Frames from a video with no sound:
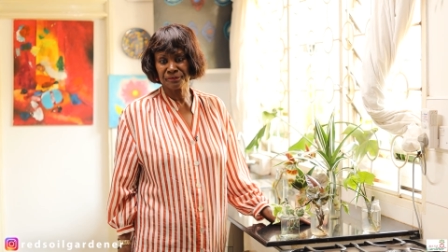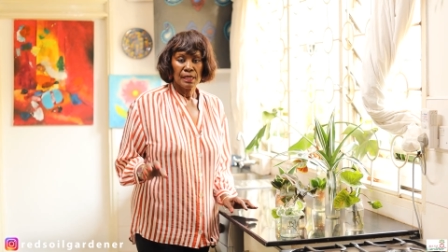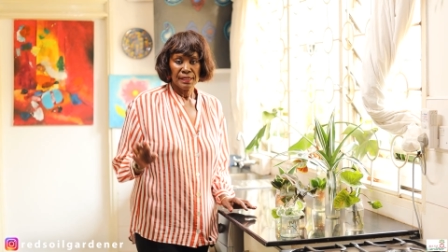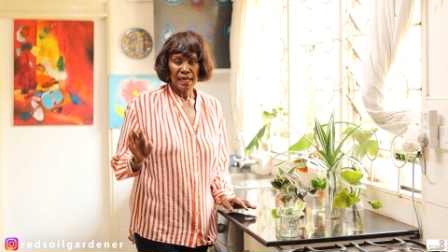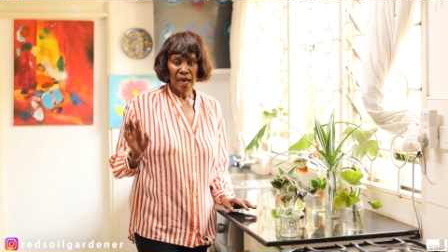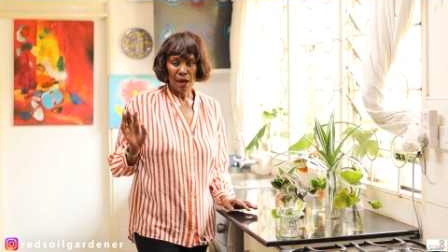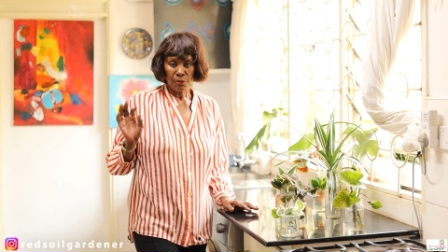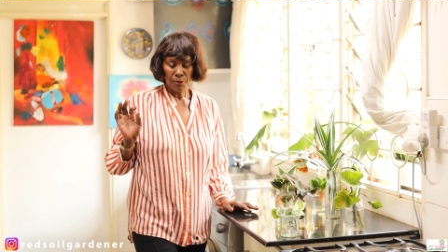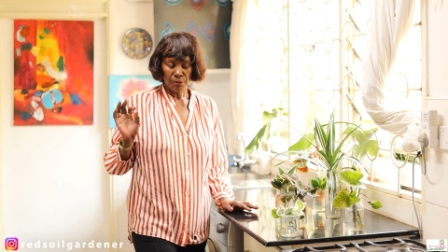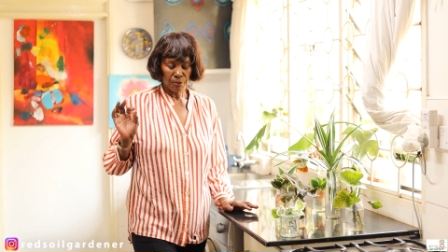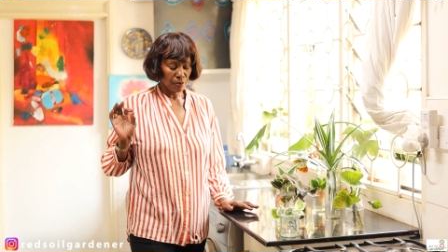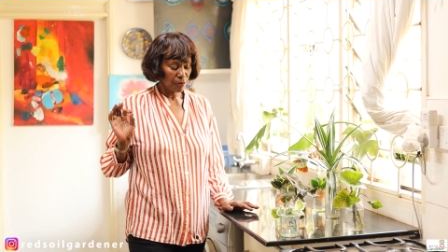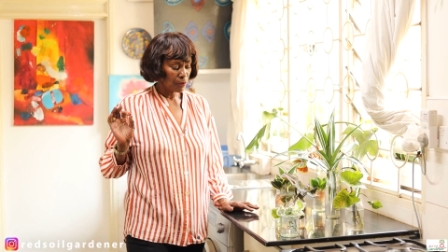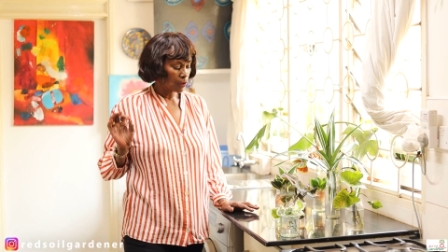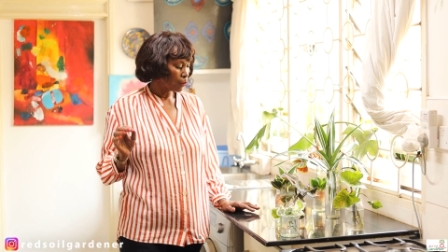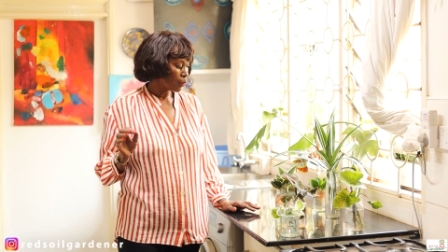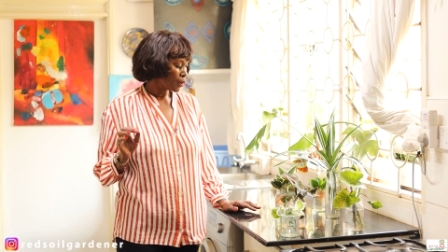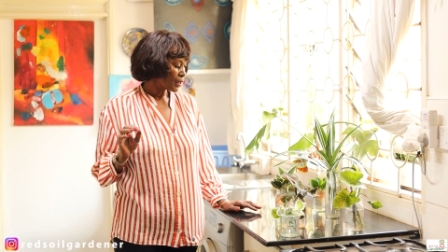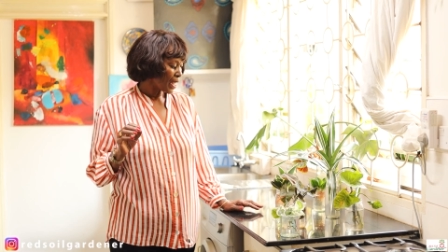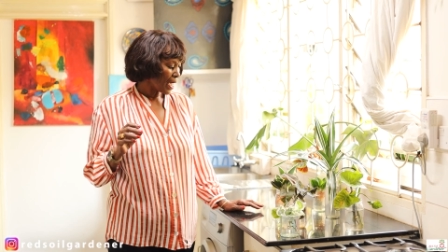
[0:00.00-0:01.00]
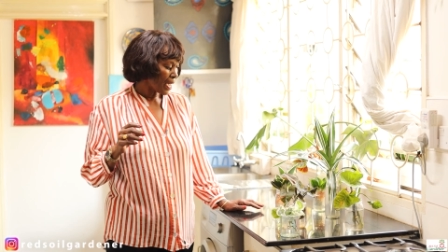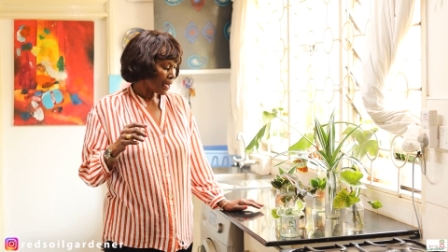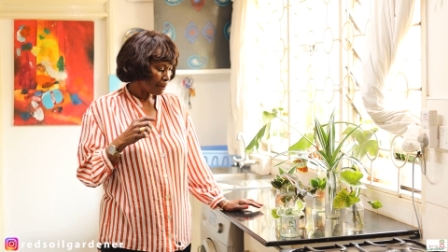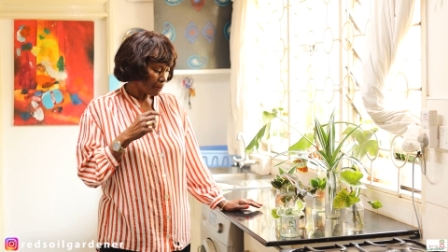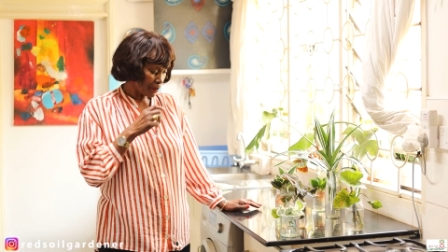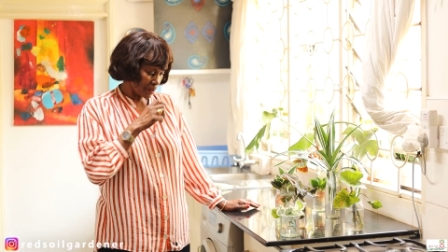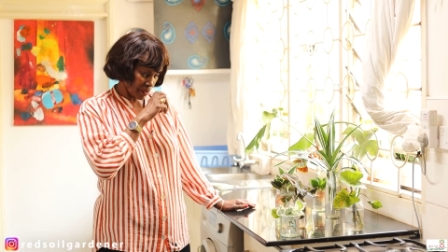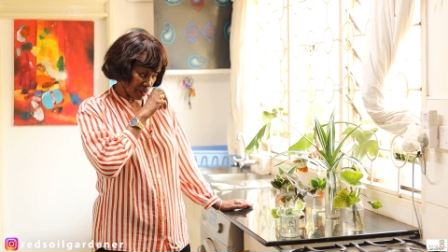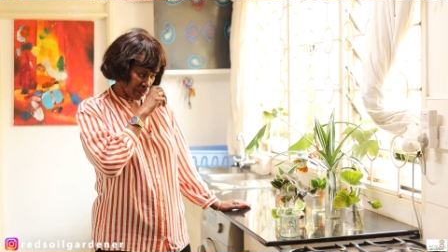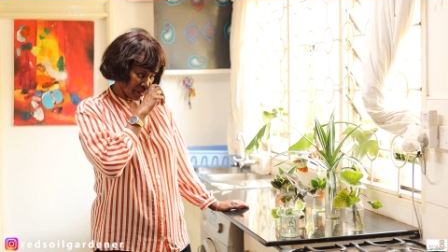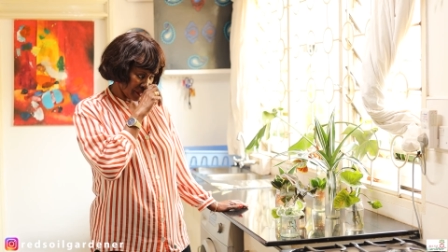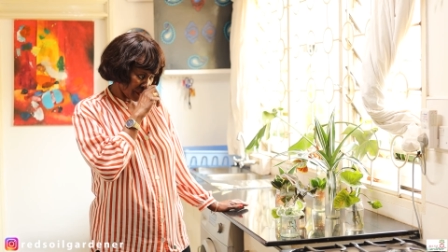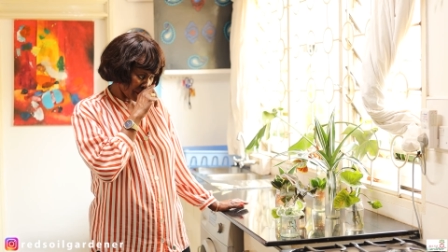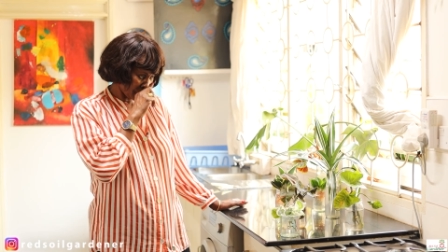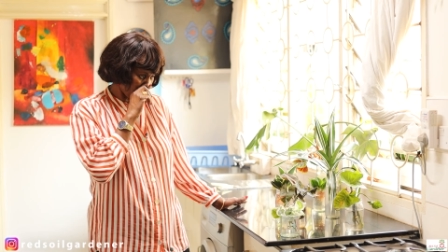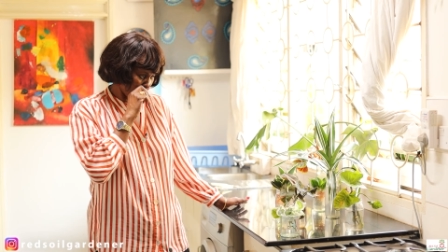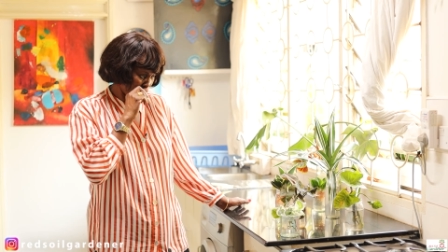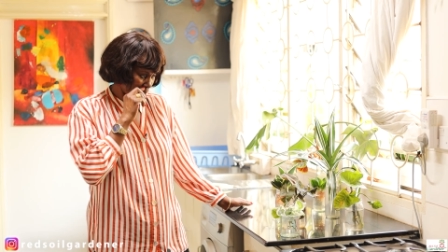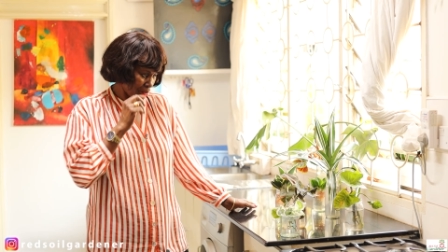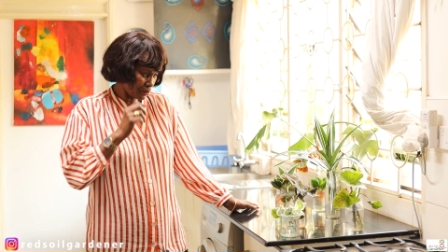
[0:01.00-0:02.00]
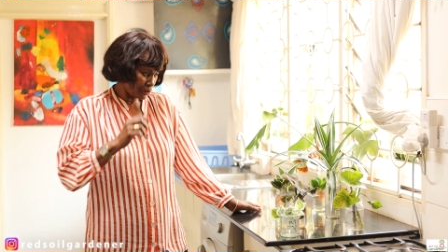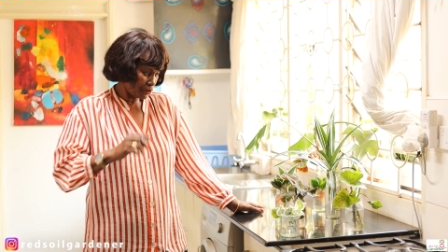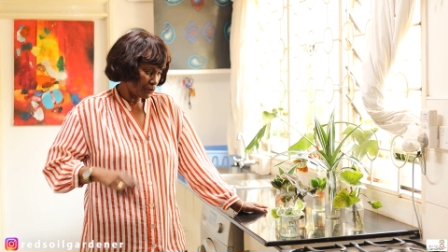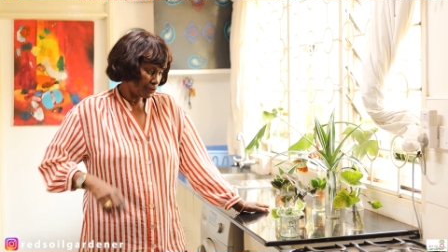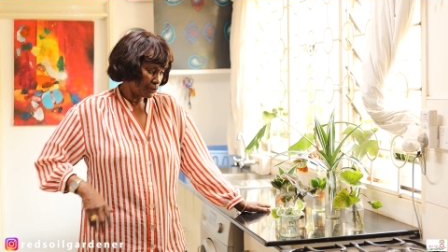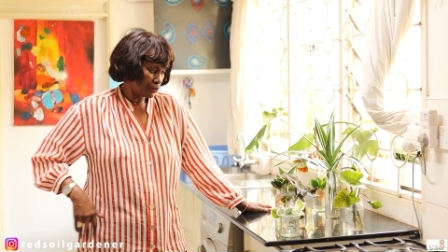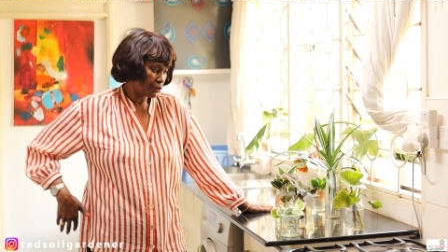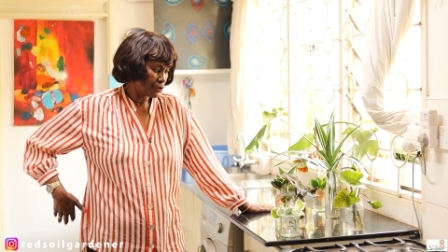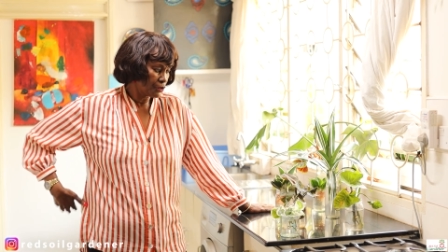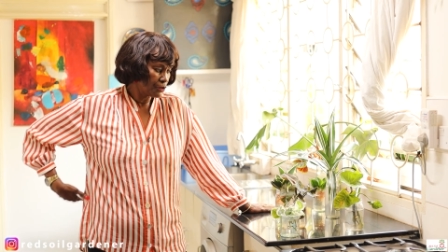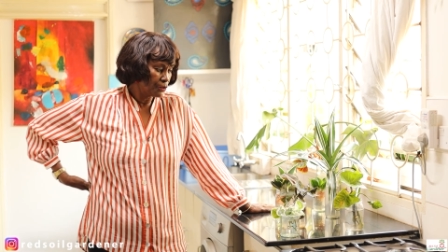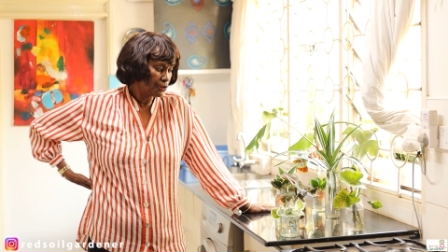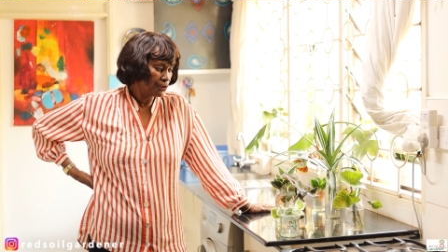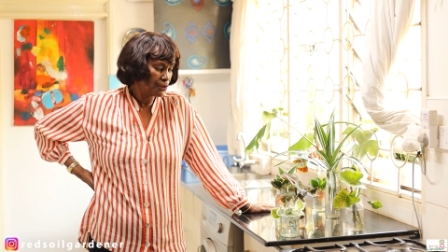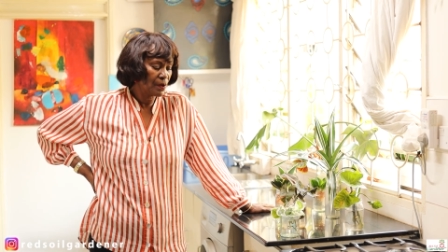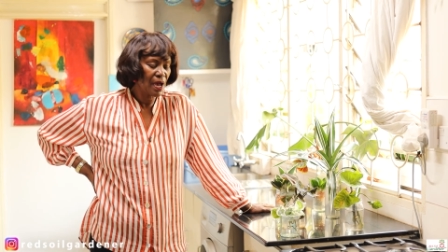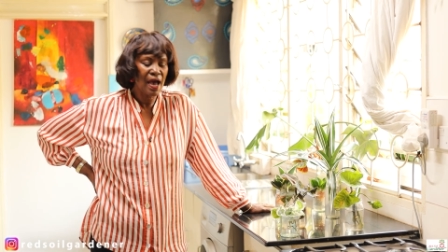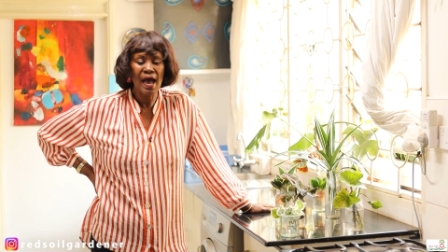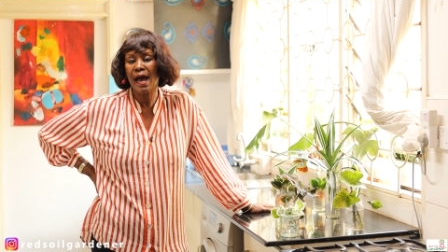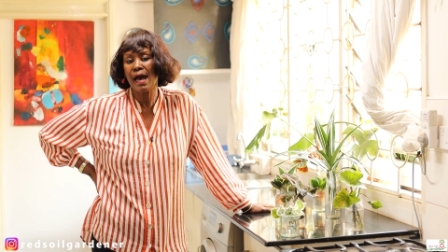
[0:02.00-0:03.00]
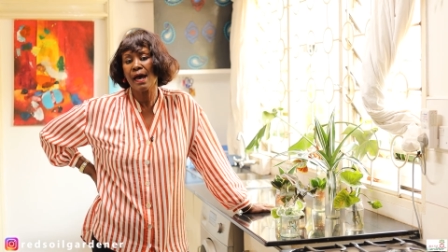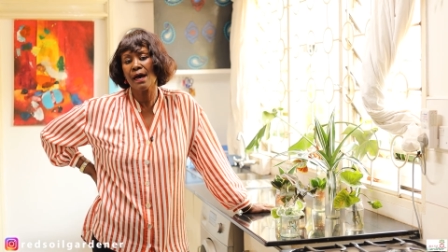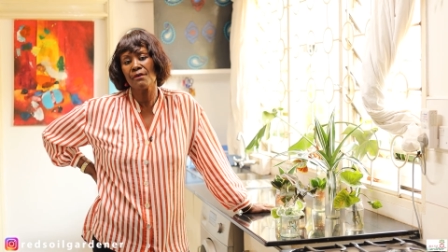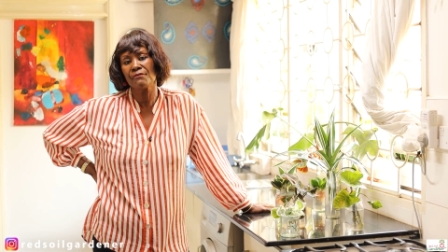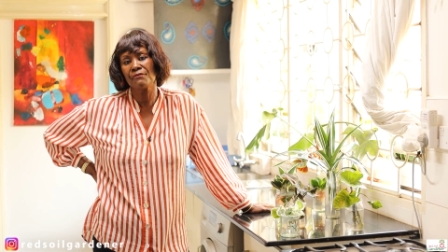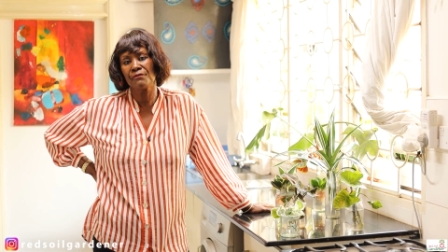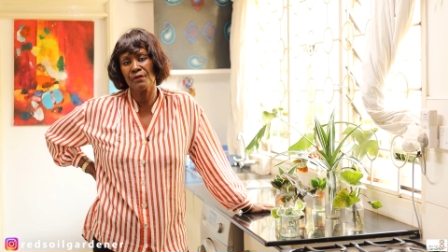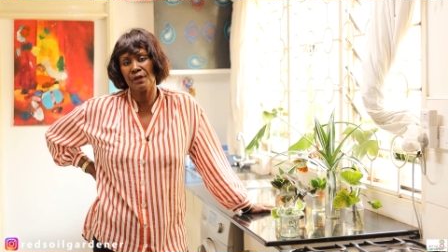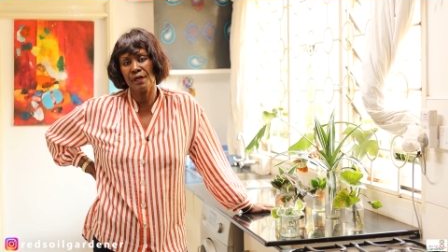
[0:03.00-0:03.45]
Now what happens when you do have